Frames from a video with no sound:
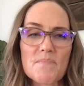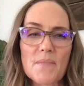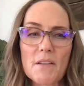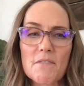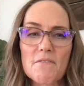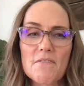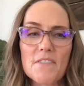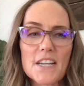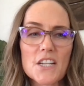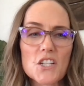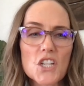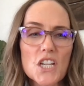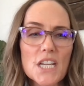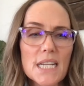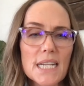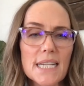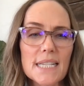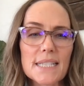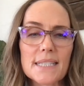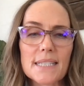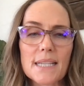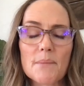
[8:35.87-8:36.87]
Fiction
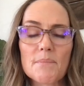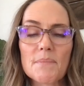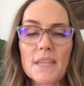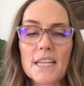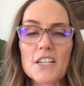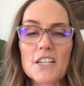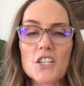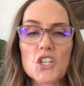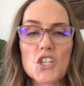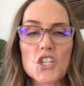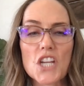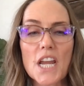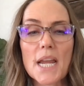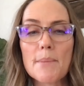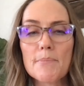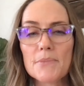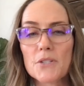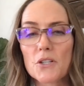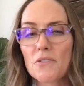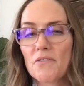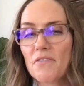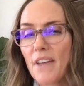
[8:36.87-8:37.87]
is something
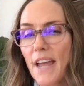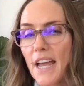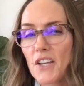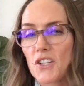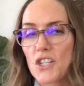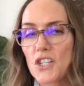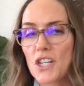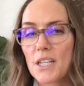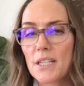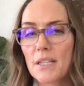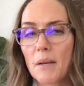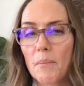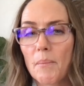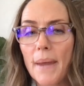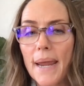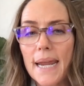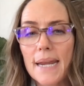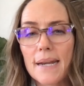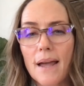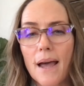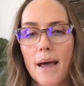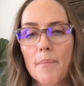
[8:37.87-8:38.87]
shaped or fashioned,
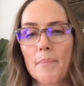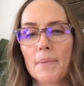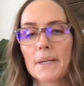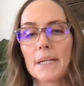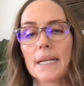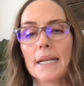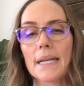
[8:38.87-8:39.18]
made up,